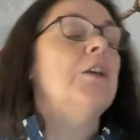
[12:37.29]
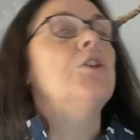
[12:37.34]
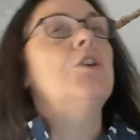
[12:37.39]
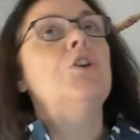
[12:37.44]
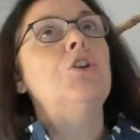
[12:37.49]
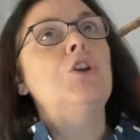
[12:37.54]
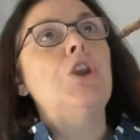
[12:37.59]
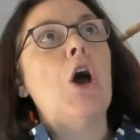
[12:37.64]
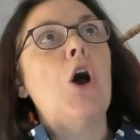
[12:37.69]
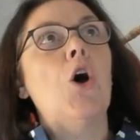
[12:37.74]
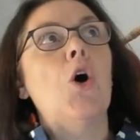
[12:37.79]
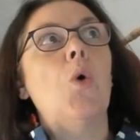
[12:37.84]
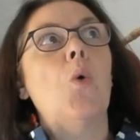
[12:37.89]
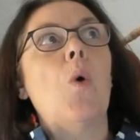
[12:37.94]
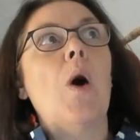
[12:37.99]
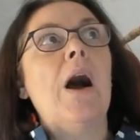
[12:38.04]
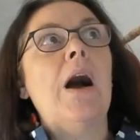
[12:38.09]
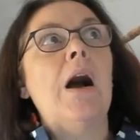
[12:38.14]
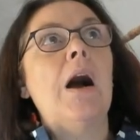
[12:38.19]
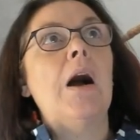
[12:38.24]

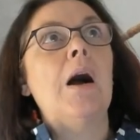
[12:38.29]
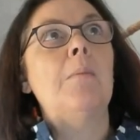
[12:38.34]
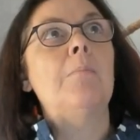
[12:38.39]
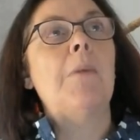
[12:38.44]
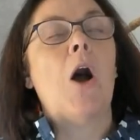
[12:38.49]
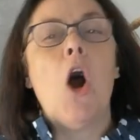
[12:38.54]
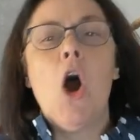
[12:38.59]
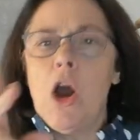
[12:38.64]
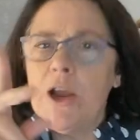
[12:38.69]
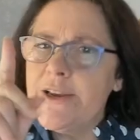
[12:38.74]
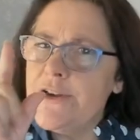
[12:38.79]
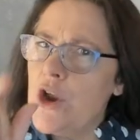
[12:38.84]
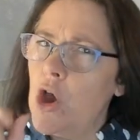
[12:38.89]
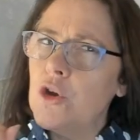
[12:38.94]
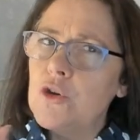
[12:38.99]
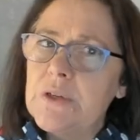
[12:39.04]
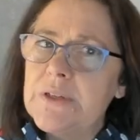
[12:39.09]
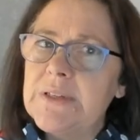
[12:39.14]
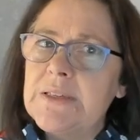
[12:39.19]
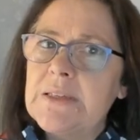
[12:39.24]
I
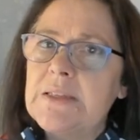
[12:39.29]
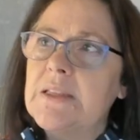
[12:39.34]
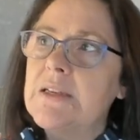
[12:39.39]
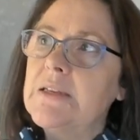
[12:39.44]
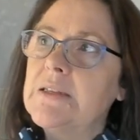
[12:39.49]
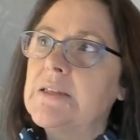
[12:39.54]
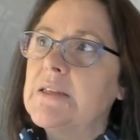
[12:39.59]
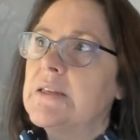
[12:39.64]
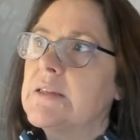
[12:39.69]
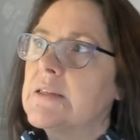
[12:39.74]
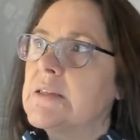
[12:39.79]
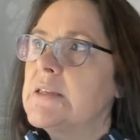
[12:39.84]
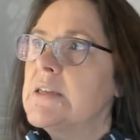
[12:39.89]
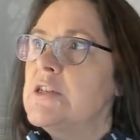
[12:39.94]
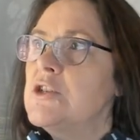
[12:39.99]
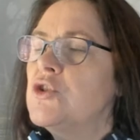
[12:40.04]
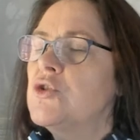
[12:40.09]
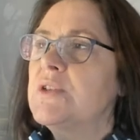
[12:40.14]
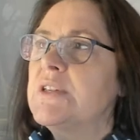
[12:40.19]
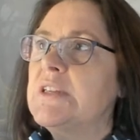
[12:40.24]
noticed this, it's
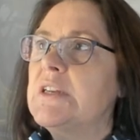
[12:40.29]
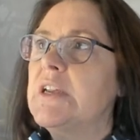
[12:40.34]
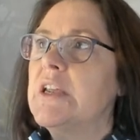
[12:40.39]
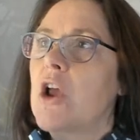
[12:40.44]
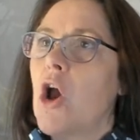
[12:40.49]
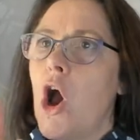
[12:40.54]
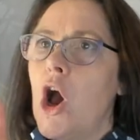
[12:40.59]
interesting.